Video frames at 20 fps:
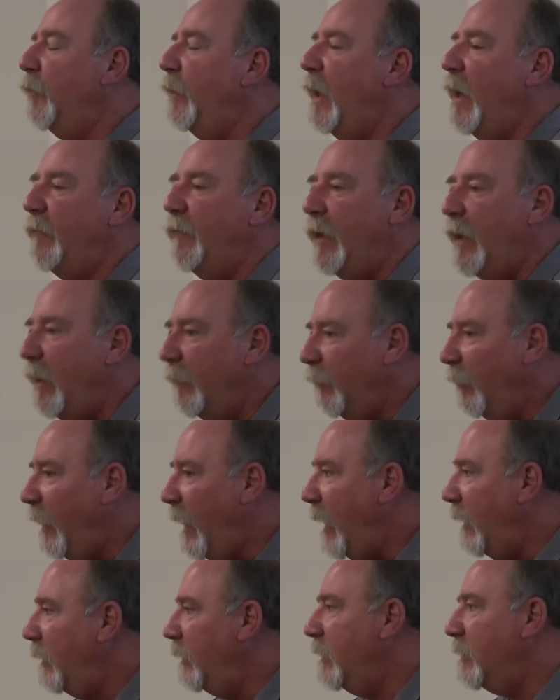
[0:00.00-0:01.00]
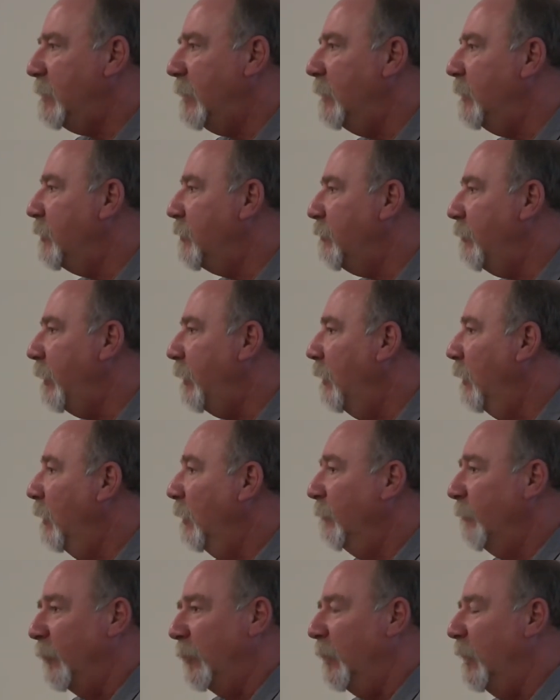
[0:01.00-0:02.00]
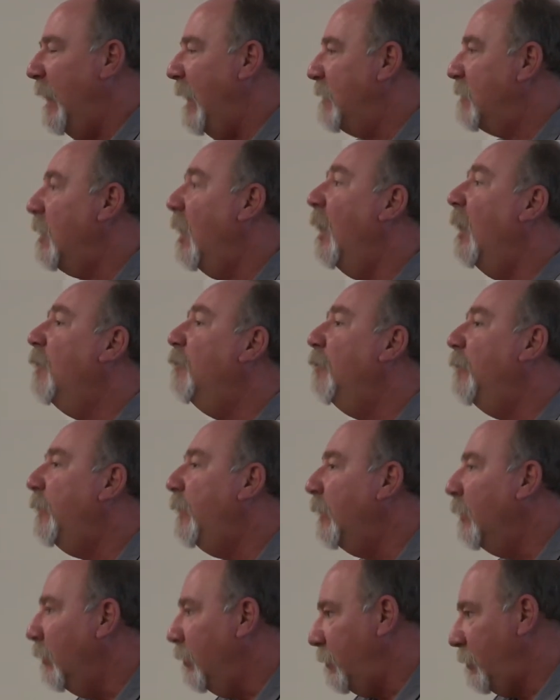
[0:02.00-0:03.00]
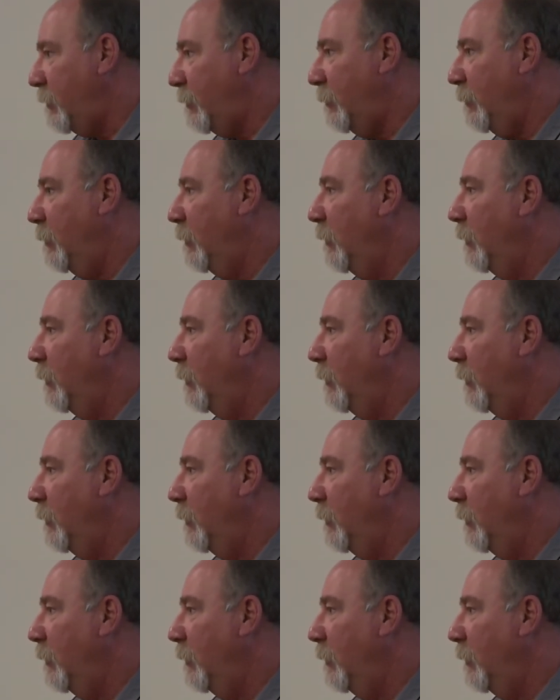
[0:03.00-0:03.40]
we have ever had in this industry for the last 100 years.